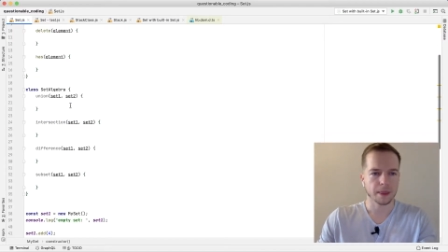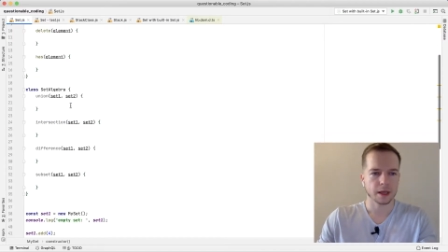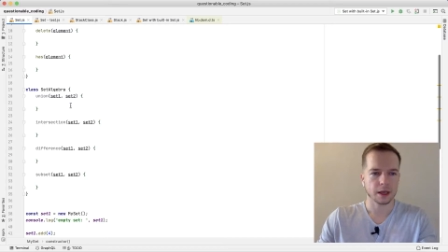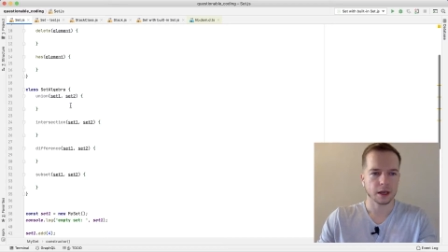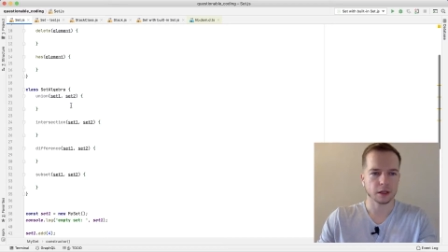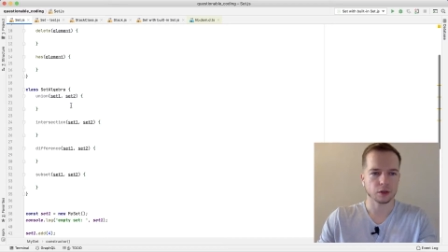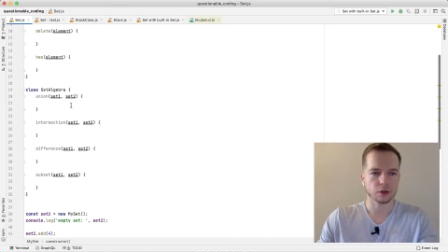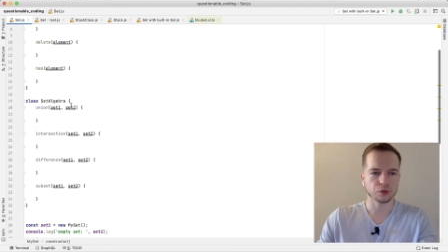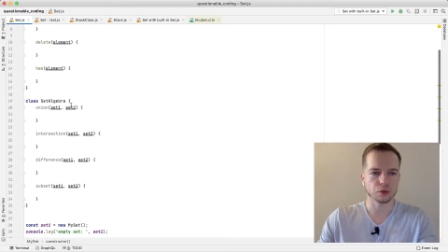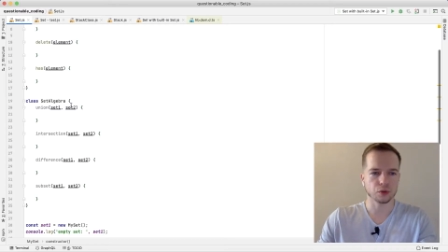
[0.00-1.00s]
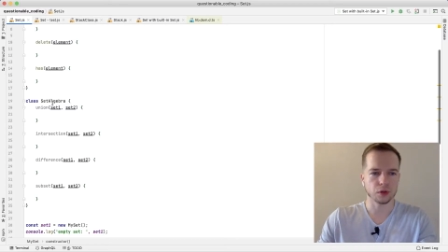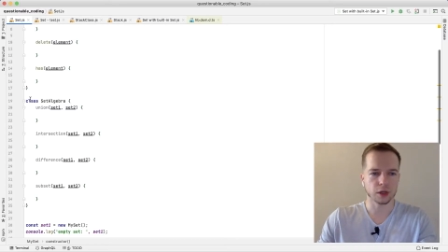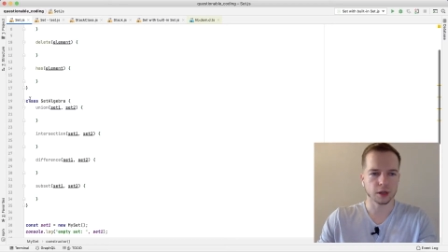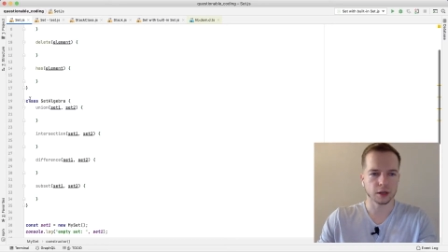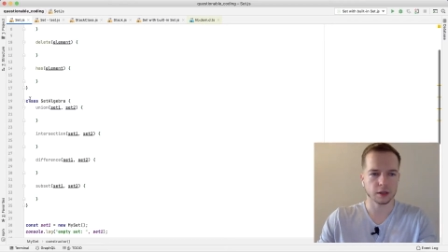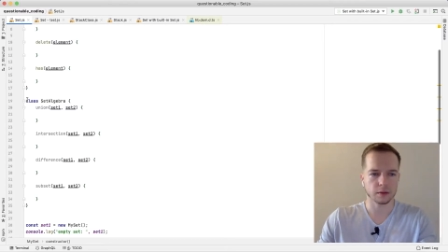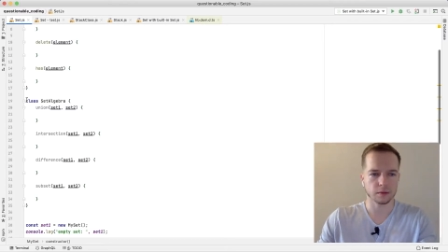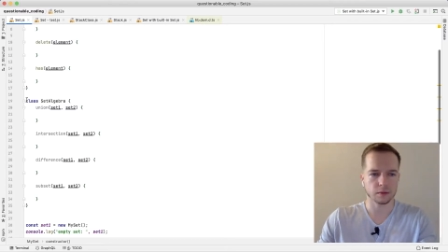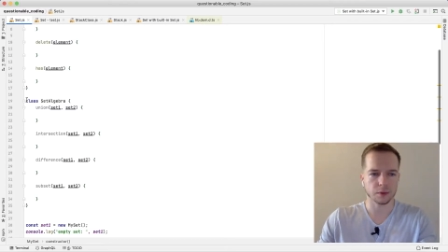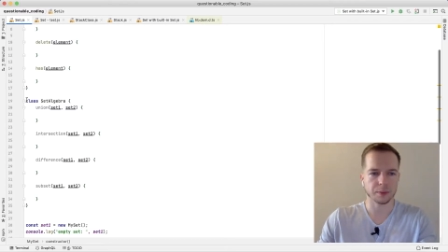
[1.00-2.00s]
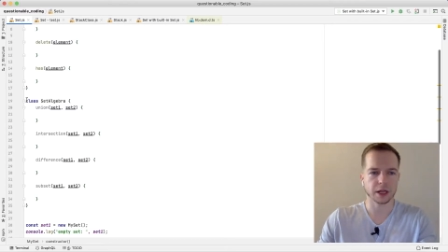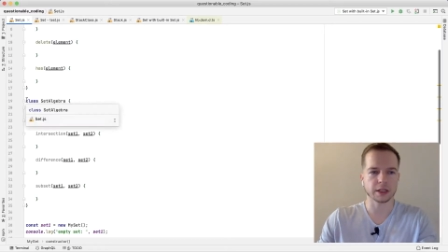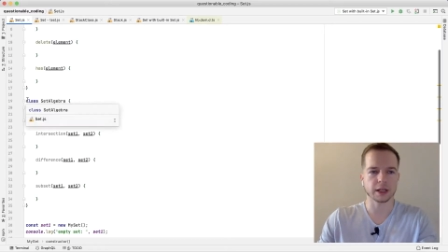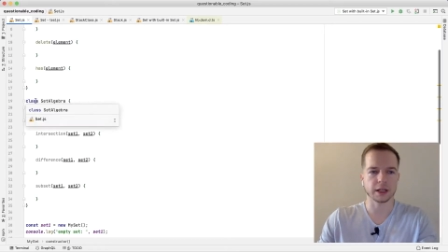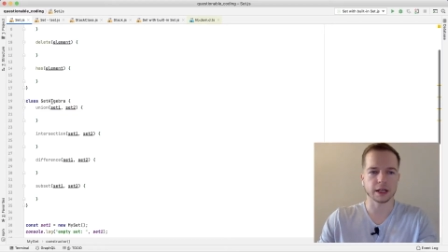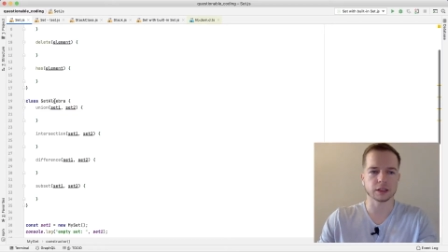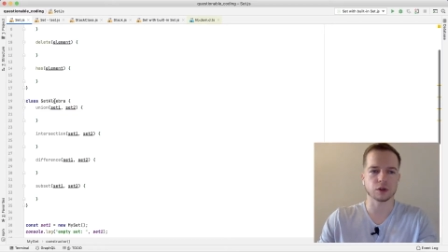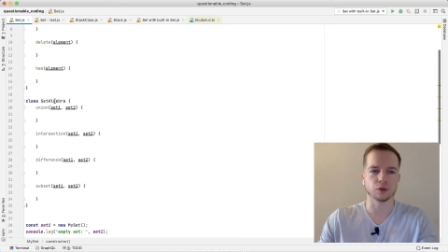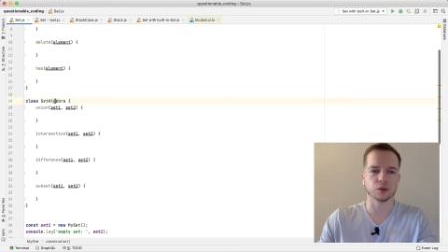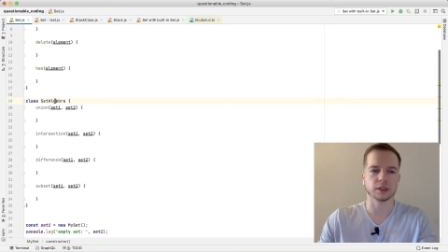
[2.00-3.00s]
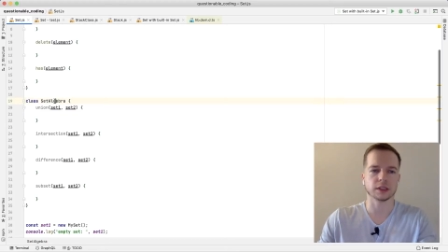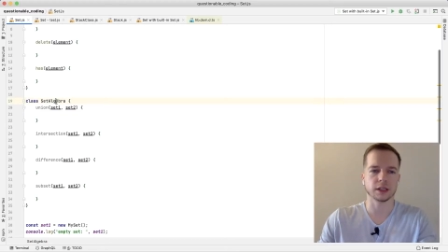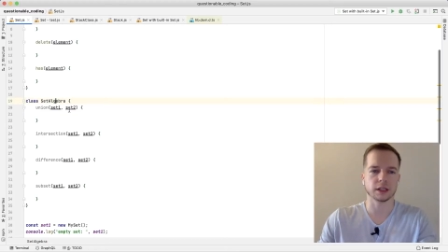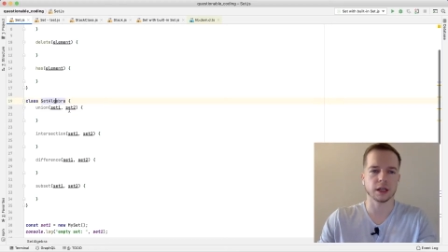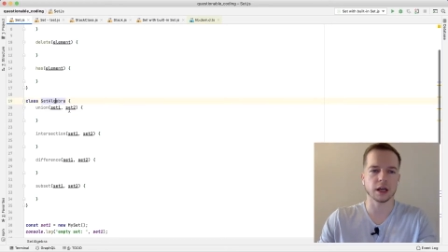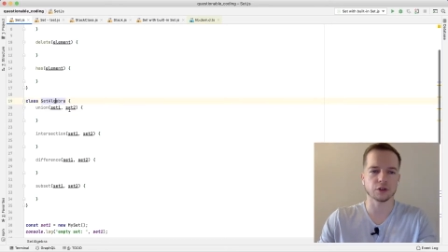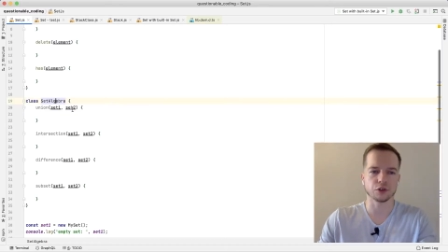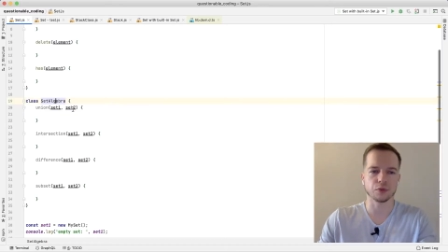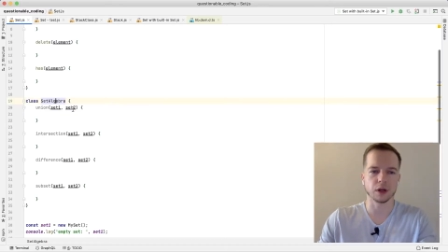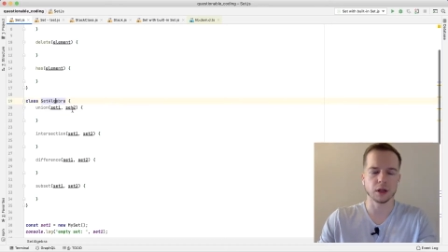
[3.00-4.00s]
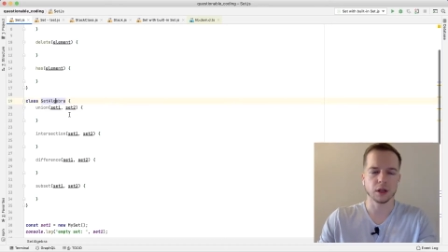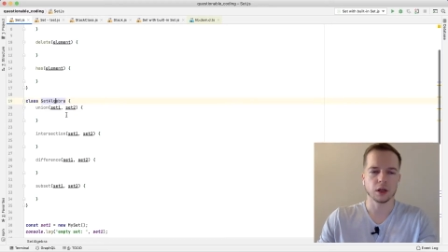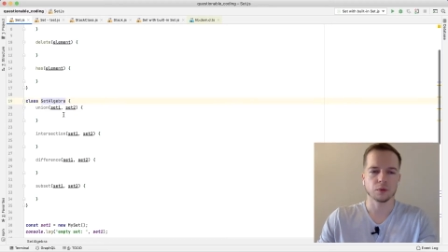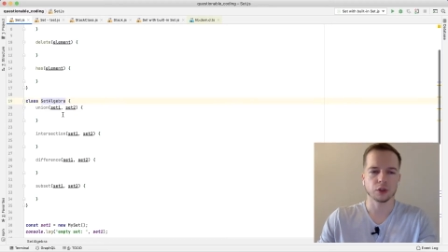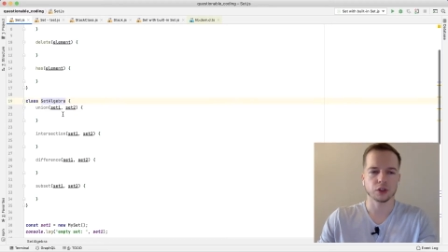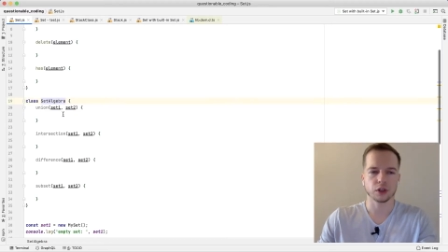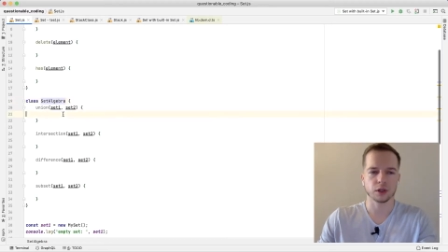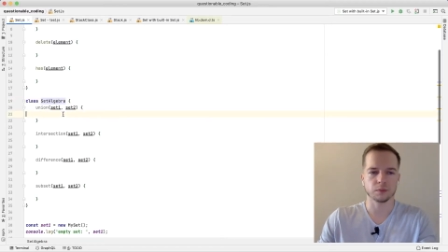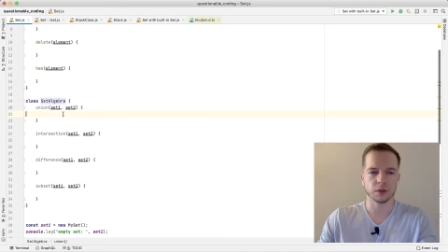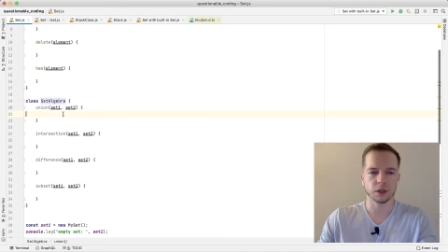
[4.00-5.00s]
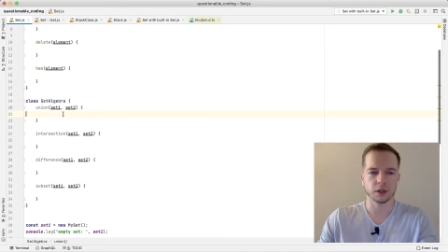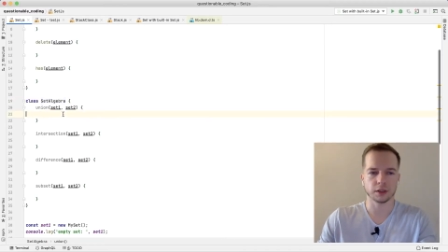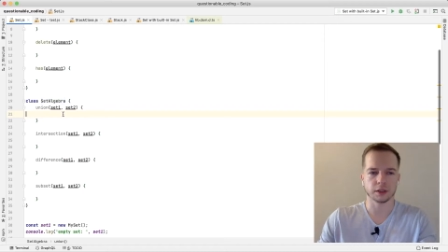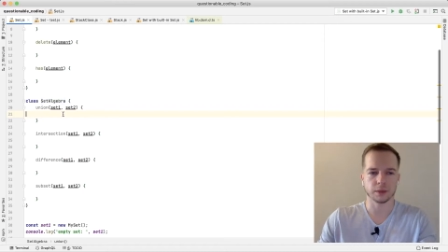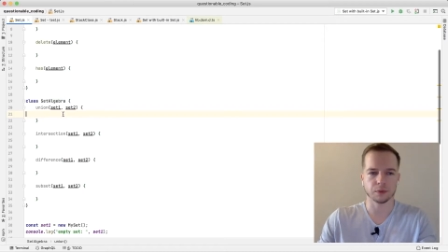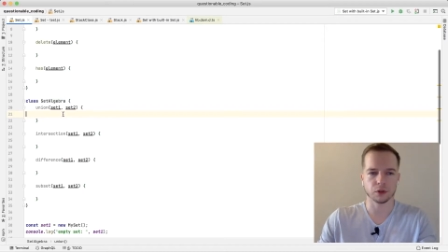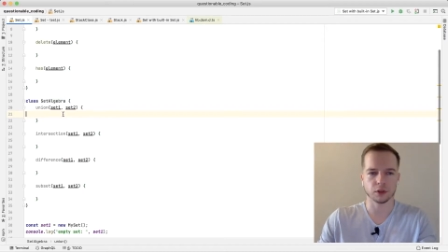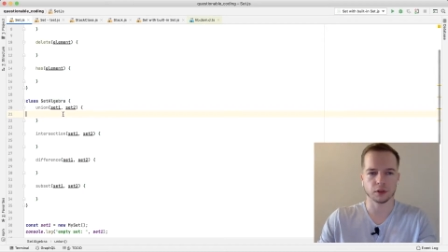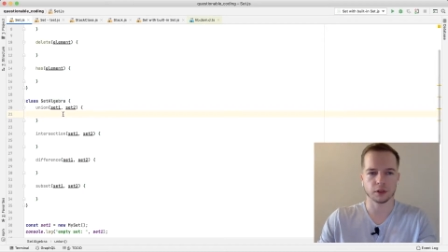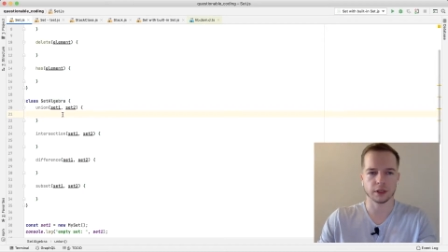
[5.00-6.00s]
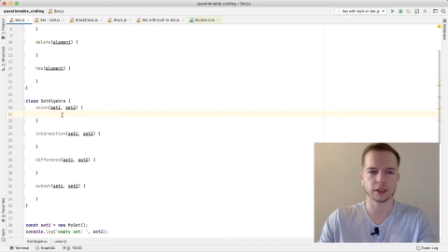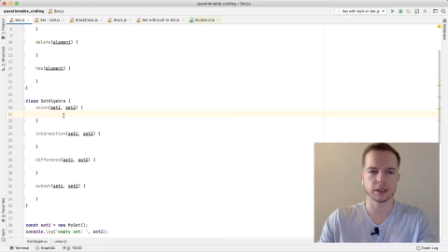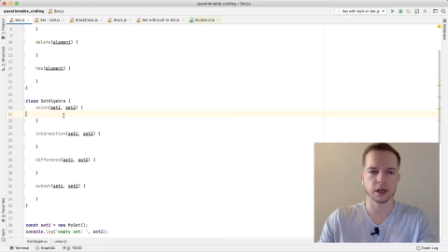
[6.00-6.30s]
And also I prepared a class called setAlgebra, which can be a separate class.